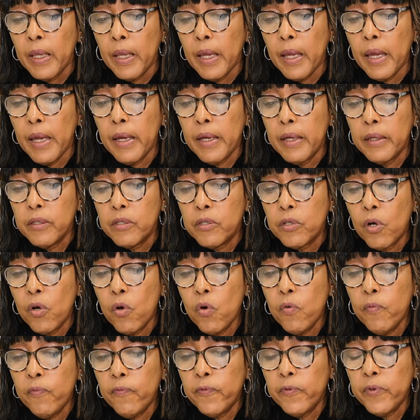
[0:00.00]
And
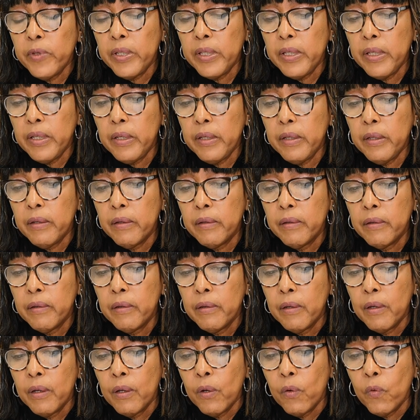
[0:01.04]
hopefully,
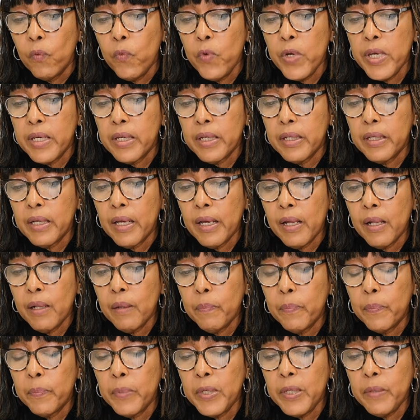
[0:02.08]
we can
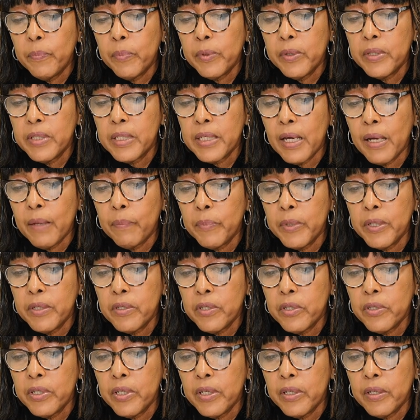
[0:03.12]
help people tap
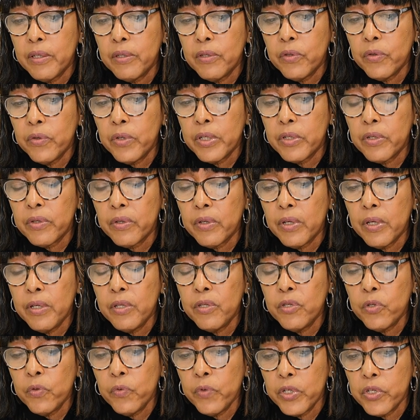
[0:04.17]
into their
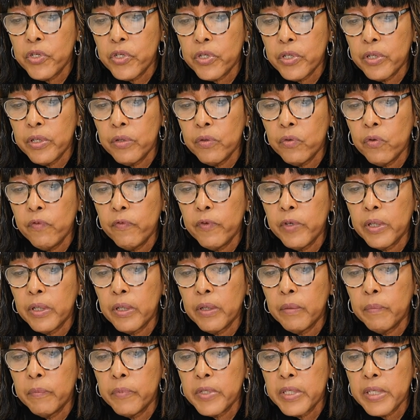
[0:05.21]
intuition,
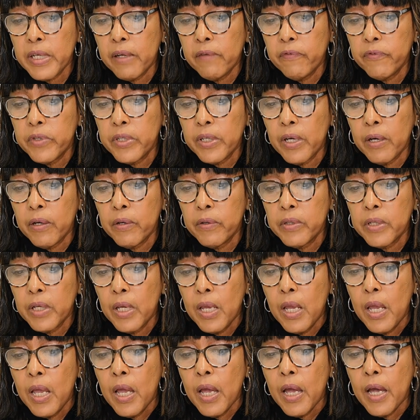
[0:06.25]
overcome self-doubt,
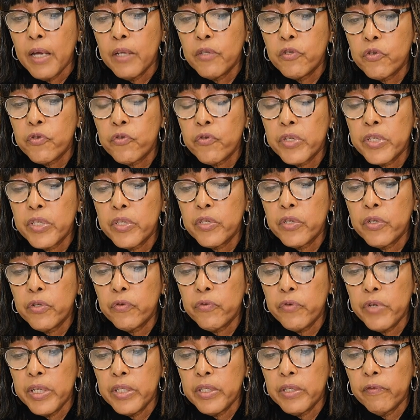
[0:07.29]
and trust the
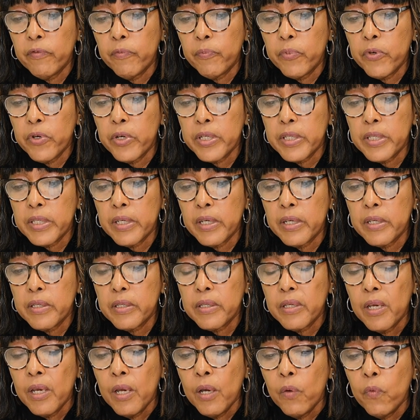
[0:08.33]
creative
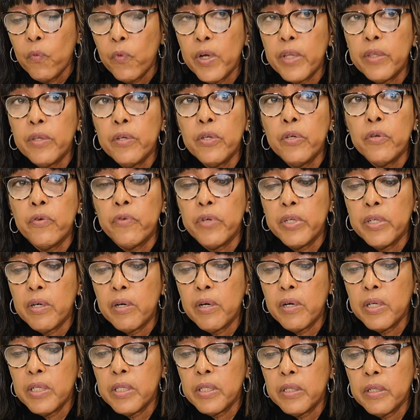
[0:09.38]
process. Whether you're an
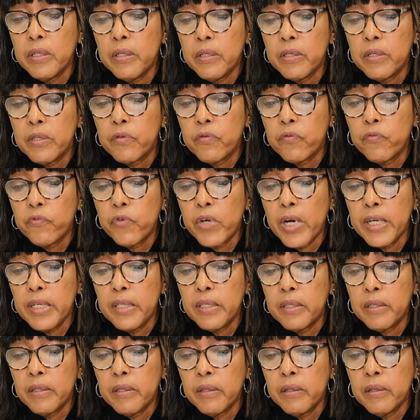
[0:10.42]
artist,
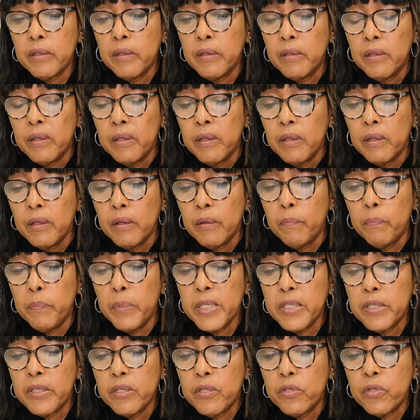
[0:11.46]
writer,
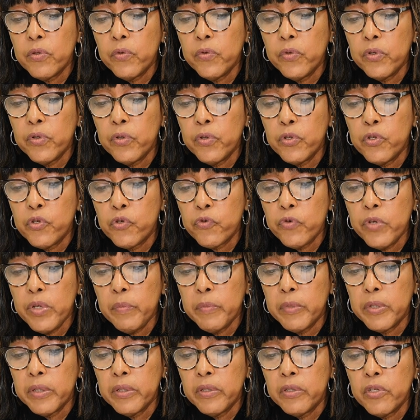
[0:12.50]
business owner, or
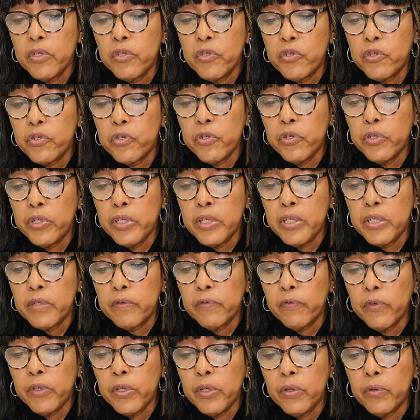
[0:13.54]
dreamer, this journey is
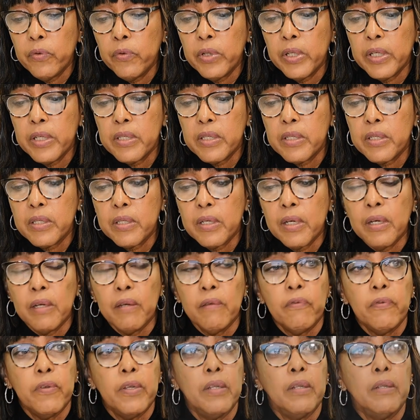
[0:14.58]
for you. Let's
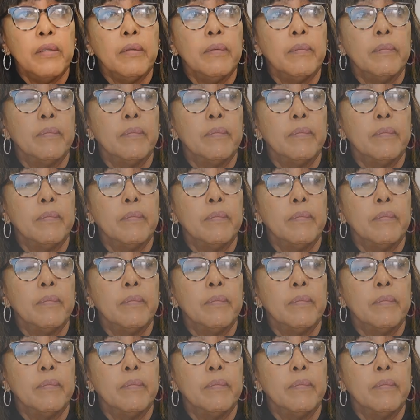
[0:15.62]
dive in.